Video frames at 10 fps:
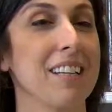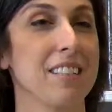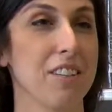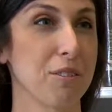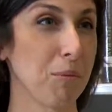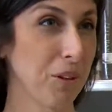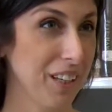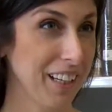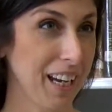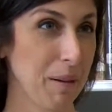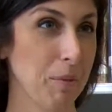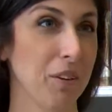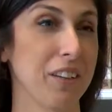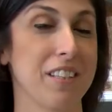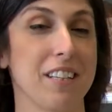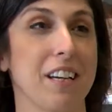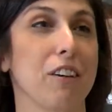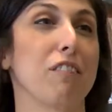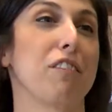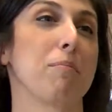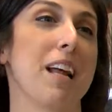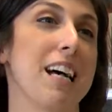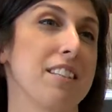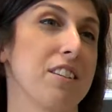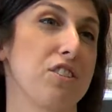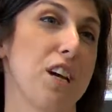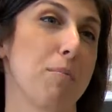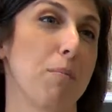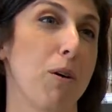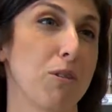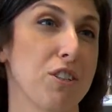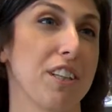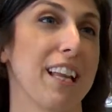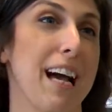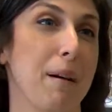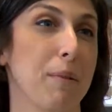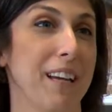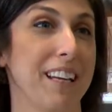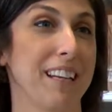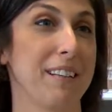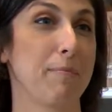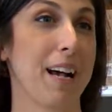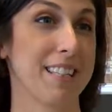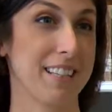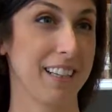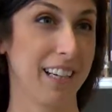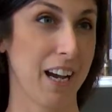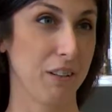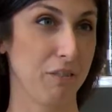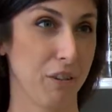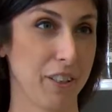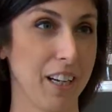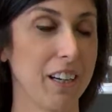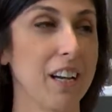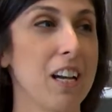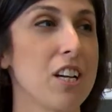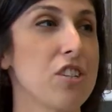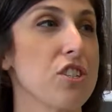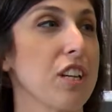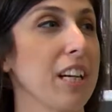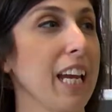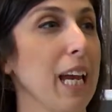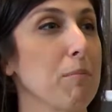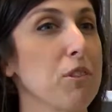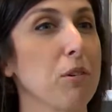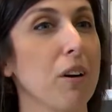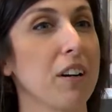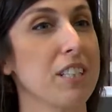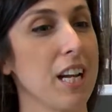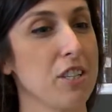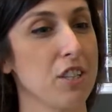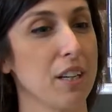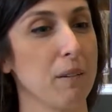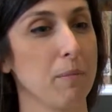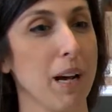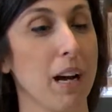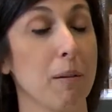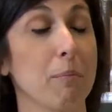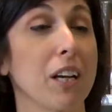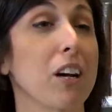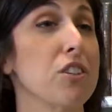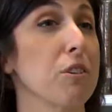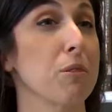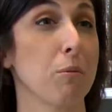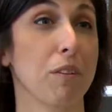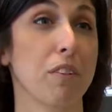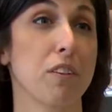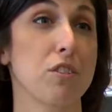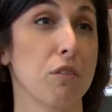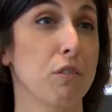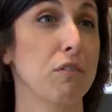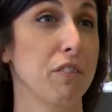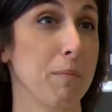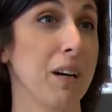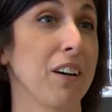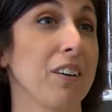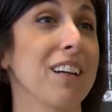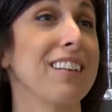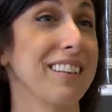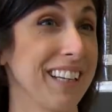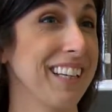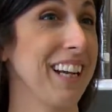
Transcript: Dr. Morgan Cable is here from NASA's Jet Propulsion Lab in Pasadena, California. She came to our attention because she was one of the 2 female lead